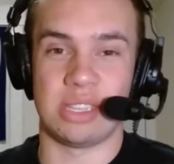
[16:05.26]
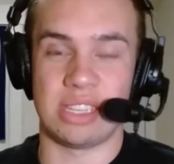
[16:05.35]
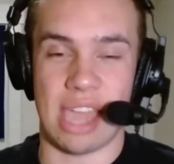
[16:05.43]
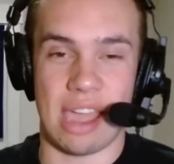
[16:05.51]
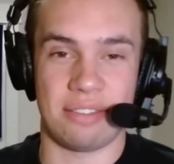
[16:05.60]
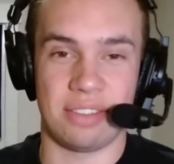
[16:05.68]
the
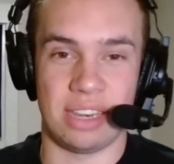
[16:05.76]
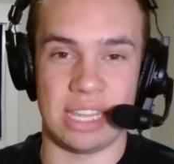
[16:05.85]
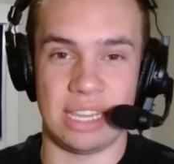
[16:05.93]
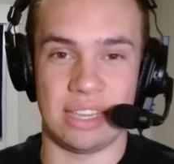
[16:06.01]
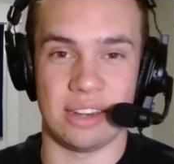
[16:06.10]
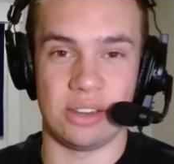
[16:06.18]
staff that
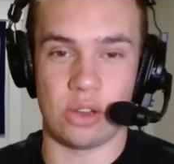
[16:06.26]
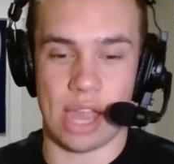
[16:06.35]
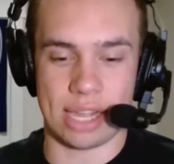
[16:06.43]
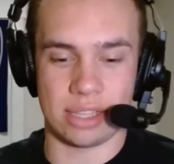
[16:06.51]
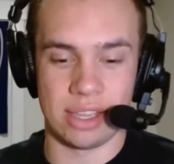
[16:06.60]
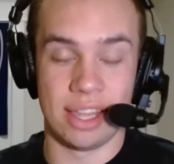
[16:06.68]
he can
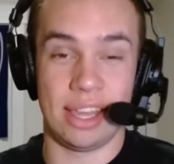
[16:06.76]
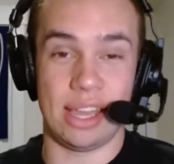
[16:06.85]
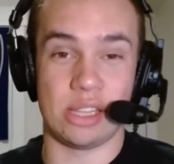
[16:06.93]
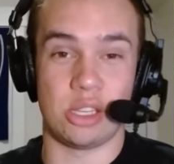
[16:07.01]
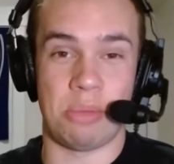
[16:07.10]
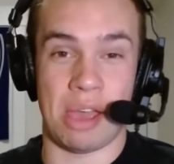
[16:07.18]
attract.
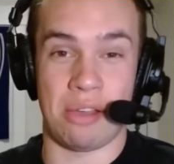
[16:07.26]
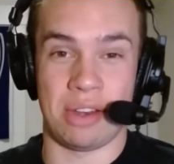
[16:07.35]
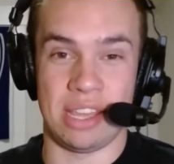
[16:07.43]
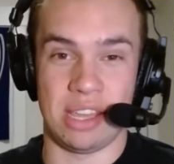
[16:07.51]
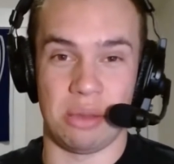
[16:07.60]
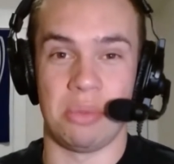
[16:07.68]
It's
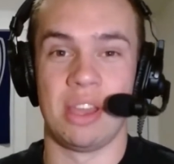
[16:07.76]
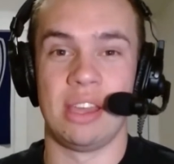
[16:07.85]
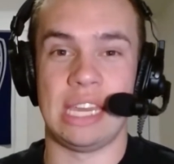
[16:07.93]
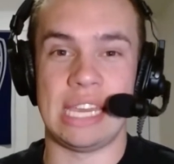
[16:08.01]
about him.